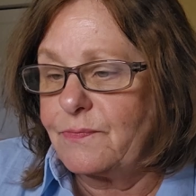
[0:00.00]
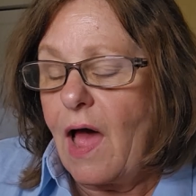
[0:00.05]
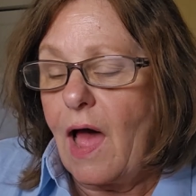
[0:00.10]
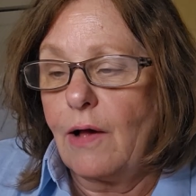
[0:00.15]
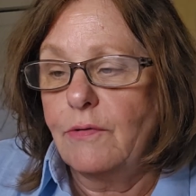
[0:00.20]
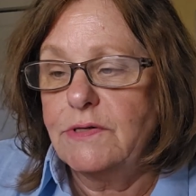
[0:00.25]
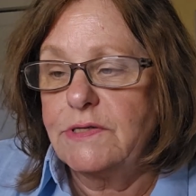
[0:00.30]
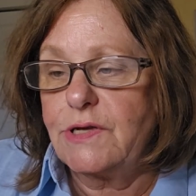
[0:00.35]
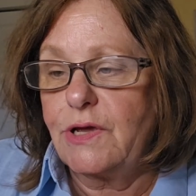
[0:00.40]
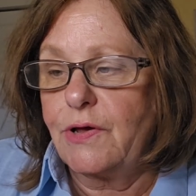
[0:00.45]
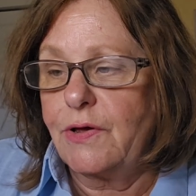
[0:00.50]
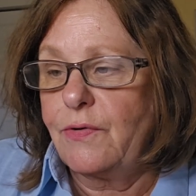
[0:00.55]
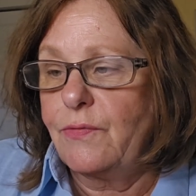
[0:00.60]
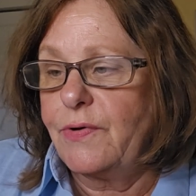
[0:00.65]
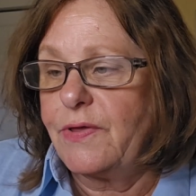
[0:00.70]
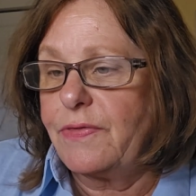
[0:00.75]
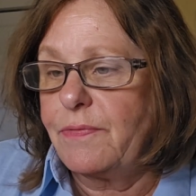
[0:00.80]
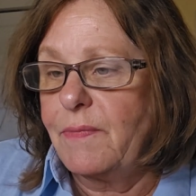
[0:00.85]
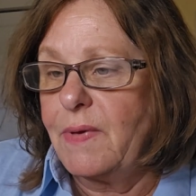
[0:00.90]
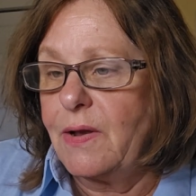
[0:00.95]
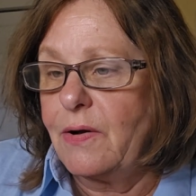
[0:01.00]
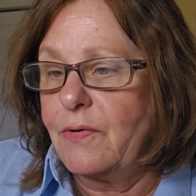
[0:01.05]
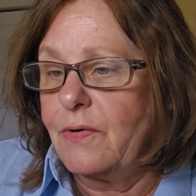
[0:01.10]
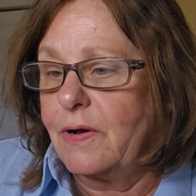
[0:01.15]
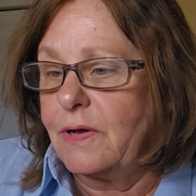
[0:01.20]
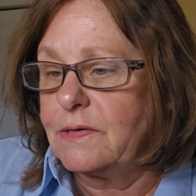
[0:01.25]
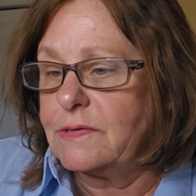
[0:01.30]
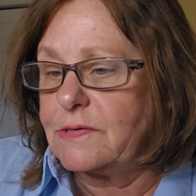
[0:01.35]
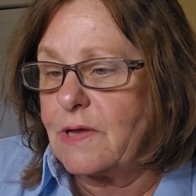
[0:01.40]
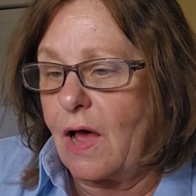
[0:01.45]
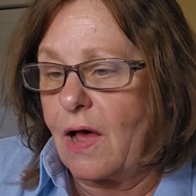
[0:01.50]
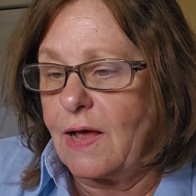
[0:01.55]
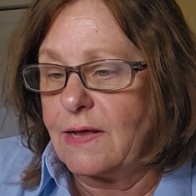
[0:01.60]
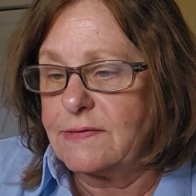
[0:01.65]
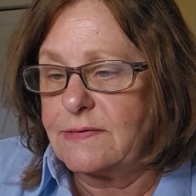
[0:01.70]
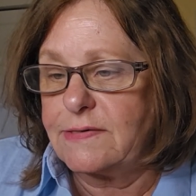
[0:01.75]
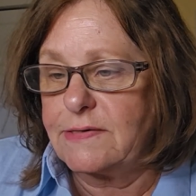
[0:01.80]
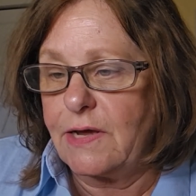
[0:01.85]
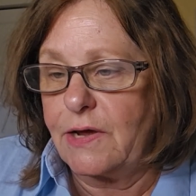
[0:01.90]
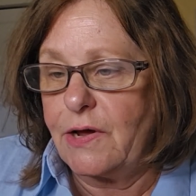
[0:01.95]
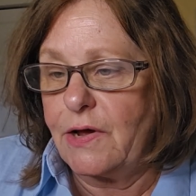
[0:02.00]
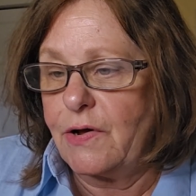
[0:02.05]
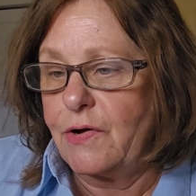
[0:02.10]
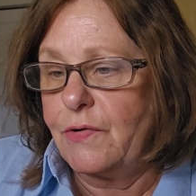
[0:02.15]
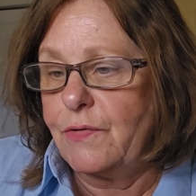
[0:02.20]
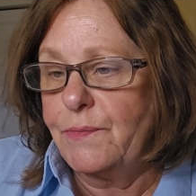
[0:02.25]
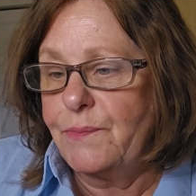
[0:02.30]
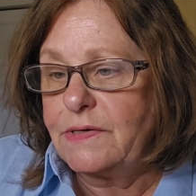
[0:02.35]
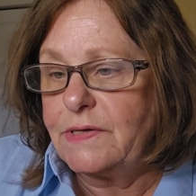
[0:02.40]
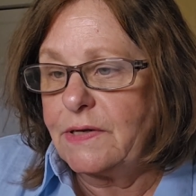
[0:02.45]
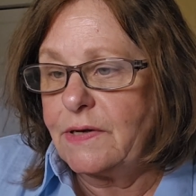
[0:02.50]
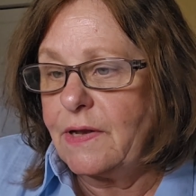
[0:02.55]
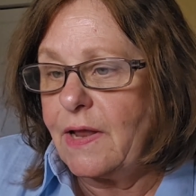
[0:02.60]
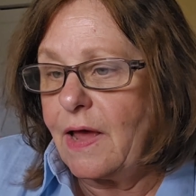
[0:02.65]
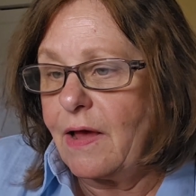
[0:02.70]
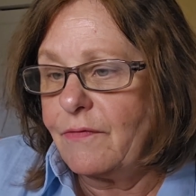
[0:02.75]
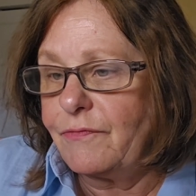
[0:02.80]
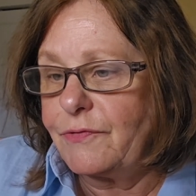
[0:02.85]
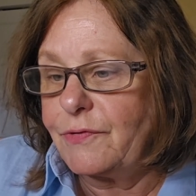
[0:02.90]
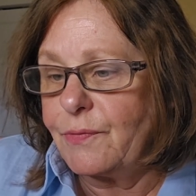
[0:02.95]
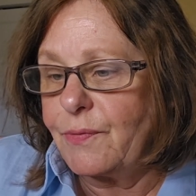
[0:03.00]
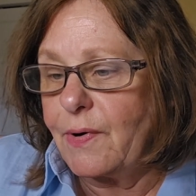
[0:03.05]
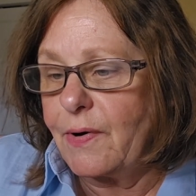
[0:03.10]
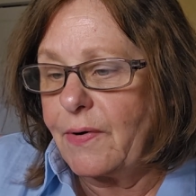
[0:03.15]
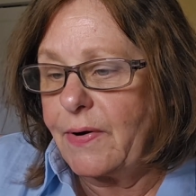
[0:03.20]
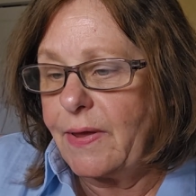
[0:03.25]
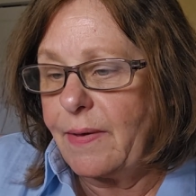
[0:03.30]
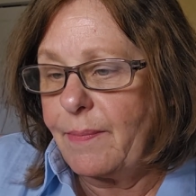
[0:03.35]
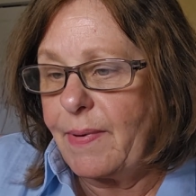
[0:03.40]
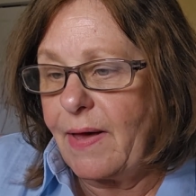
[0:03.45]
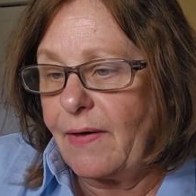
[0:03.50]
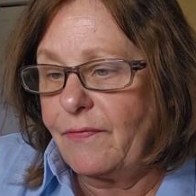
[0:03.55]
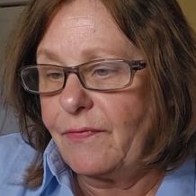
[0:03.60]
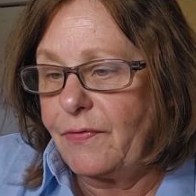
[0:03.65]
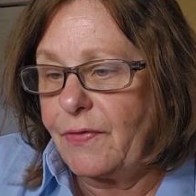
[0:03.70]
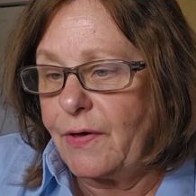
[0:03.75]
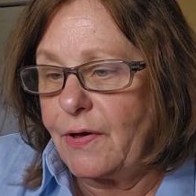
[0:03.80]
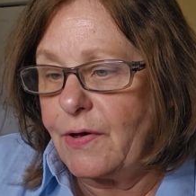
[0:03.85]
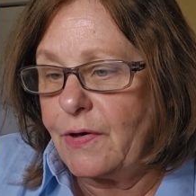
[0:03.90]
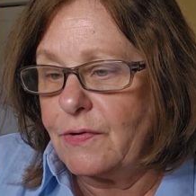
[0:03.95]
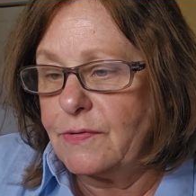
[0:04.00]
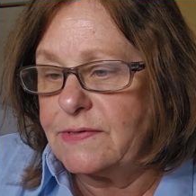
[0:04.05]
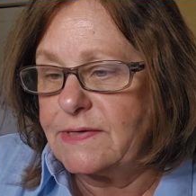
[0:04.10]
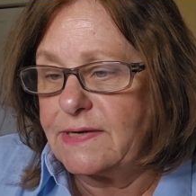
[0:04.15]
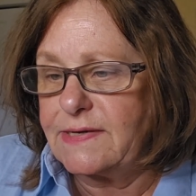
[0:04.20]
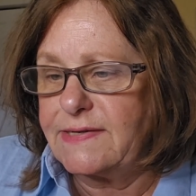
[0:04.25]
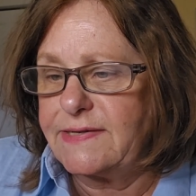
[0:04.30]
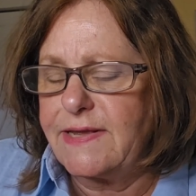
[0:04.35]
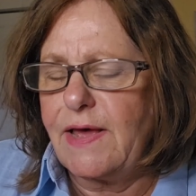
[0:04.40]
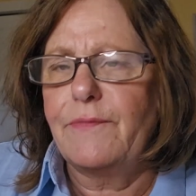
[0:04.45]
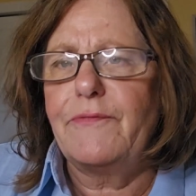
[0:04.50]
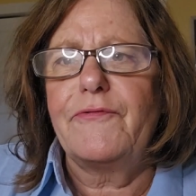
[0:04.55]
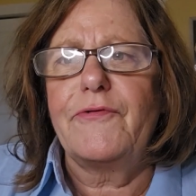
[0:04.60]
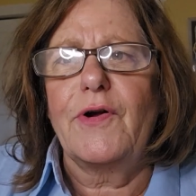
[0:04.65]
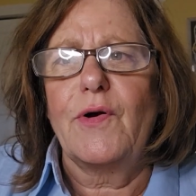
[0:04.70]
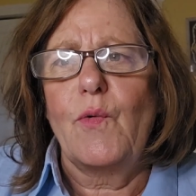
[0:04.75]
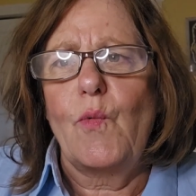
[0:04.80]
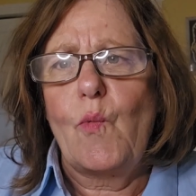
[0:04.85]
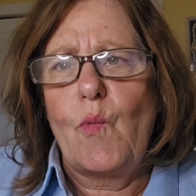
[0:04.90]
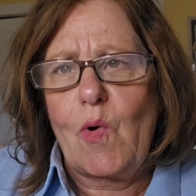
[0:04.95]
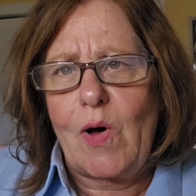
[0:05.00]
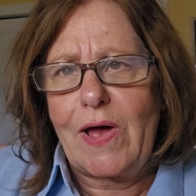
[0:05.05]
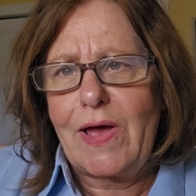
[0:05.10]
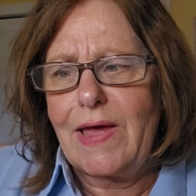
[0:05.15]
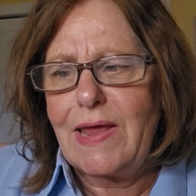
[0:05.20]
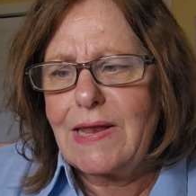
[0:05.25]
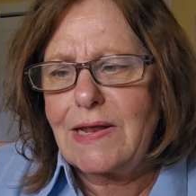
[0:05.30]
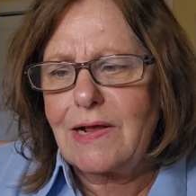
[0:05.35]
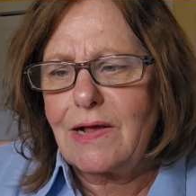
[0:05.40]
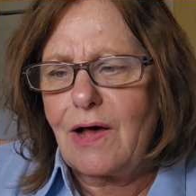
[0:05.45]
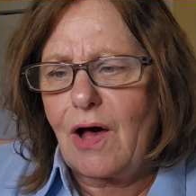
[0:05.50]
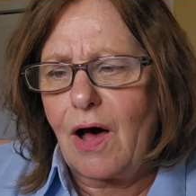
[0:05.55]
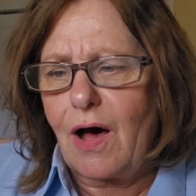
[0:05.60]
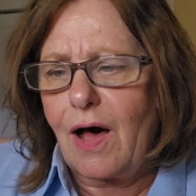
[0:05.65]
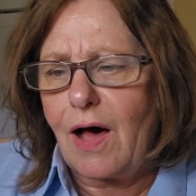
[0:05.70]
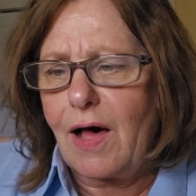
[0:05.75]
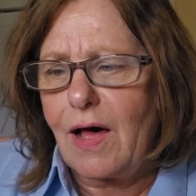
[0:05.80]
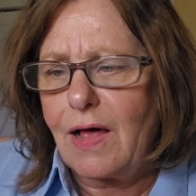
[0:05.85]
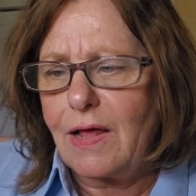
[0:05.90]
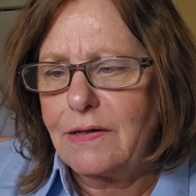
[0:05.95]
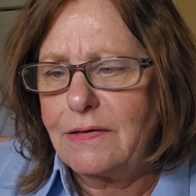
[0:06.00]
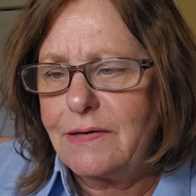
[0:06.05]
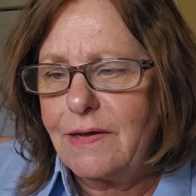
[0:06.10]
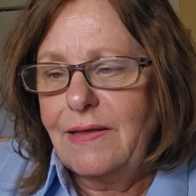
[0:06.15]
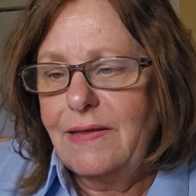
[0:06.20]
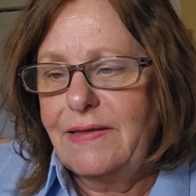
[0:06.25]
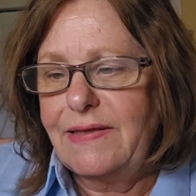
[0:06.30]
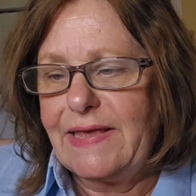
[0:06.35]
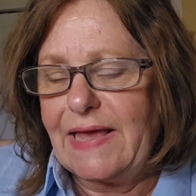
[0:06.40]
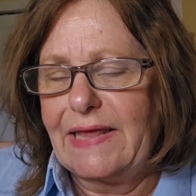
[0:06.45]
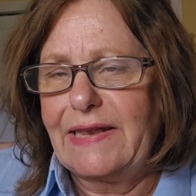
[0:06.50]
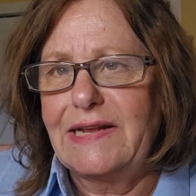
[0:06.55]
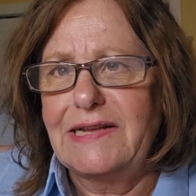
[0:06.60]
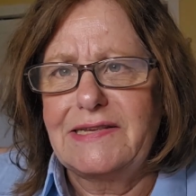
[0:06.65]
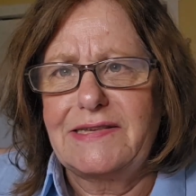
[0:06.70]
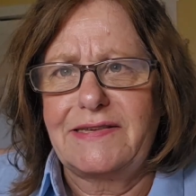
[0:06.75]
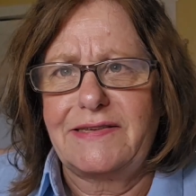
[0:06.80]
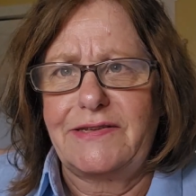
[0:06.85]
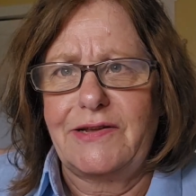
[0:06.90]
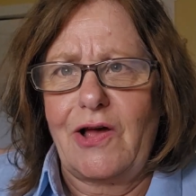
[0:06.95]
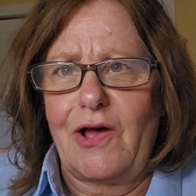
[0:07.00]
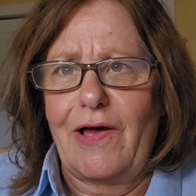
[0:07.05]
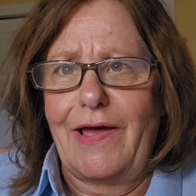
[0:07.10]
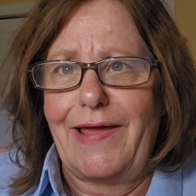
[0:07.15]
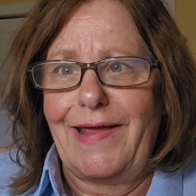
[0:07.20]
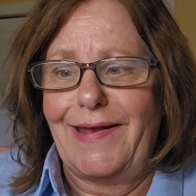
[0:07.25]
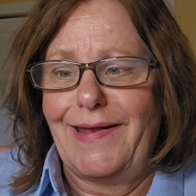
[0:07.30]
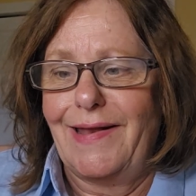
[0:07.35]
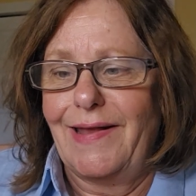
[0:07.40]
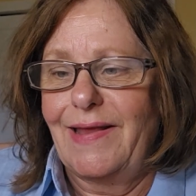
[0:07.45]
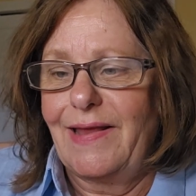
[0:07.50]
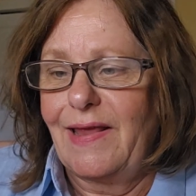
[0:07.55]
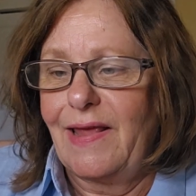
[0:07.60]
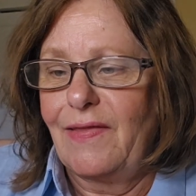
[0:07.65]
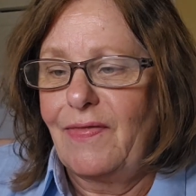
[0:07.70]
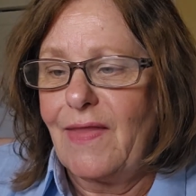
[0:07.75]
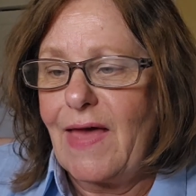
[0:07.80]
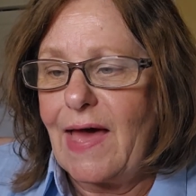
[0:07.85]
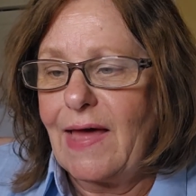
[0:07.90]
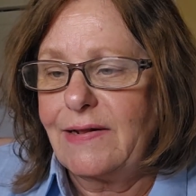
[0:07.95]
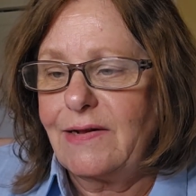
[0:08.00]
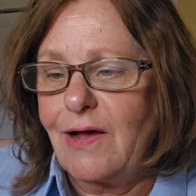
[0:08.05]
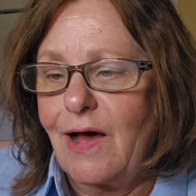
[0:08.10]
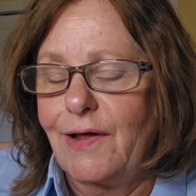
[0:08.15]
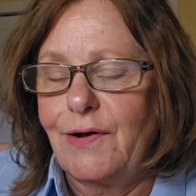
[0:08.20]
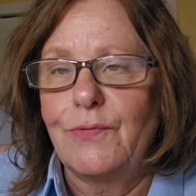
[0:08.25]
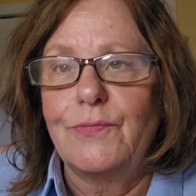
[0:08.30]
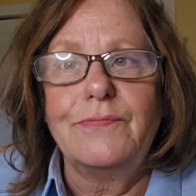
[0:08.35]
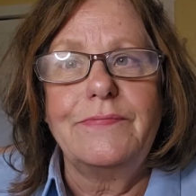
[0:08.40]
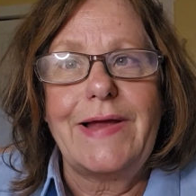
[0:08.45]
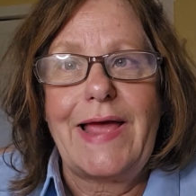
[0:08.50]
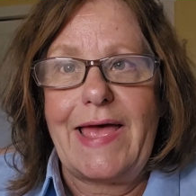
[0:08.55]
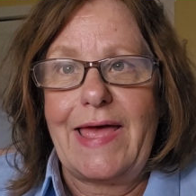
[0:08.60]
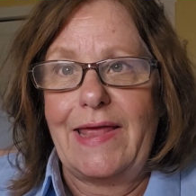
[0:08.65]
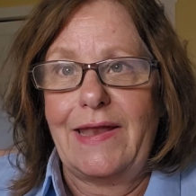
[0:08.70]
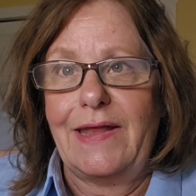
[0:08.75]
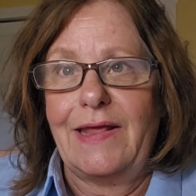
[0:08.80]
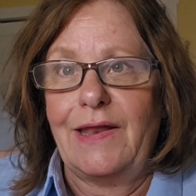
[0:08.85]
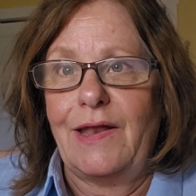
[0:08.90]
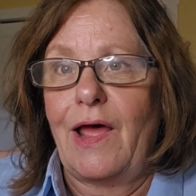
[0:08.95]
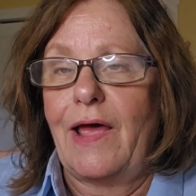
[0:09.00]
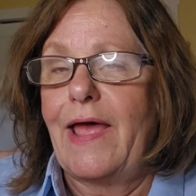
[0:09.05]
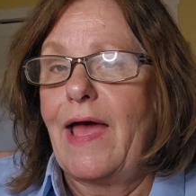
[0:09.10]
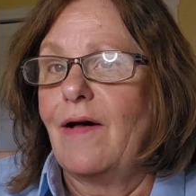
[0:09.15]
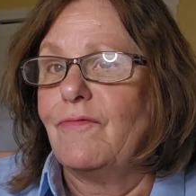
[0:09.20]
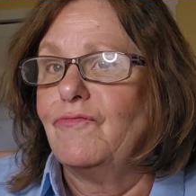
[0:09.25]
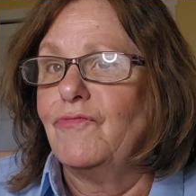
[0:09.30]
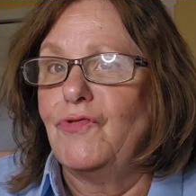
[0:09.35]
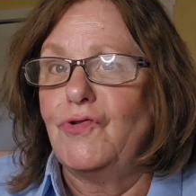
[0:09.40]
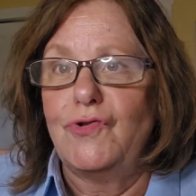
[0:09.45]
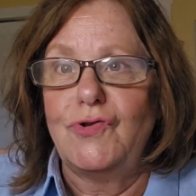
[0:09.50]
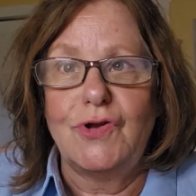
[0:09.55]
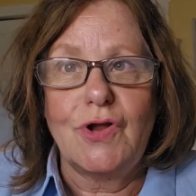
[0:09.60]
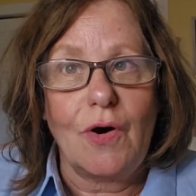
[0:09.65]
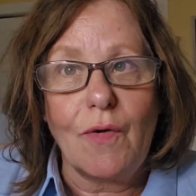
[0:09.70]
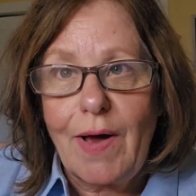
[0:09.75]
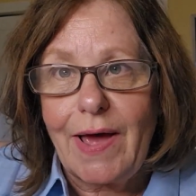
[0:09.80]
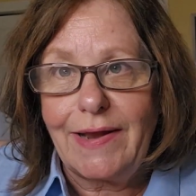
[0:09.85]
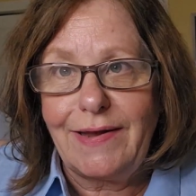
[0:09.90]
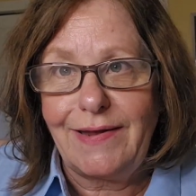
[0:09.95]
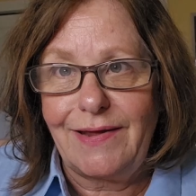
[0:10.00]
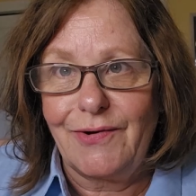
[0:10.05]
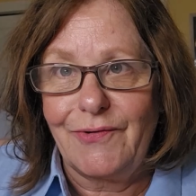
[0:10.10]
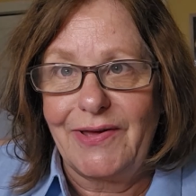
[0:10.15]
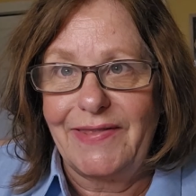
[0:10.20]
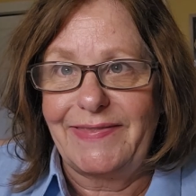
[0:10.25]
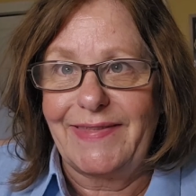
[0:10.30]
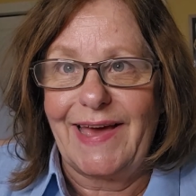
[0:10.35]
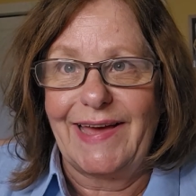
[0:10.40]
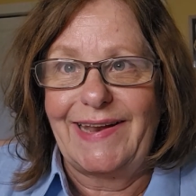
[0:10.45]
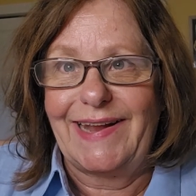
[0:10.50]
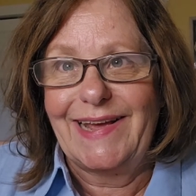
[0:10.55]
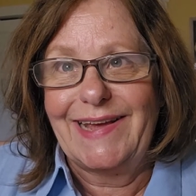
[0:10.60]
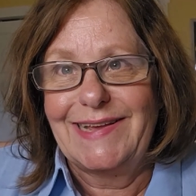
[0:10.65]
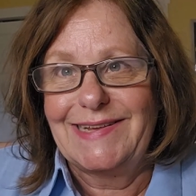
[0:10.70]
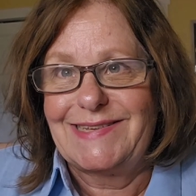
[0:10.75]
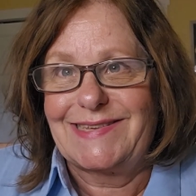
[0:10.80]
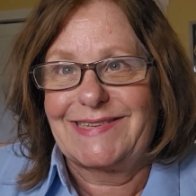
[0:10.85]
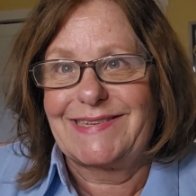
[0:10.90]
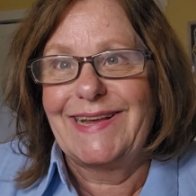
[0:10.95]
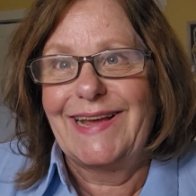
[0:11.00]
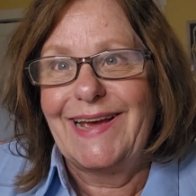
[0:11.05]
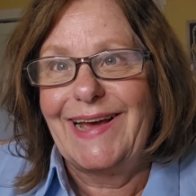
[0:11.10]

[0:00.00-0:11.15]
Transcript: I was good with minerals also. Didn't have to worry about those, except for one called genistein, and that got a red, and I have no idea what that is.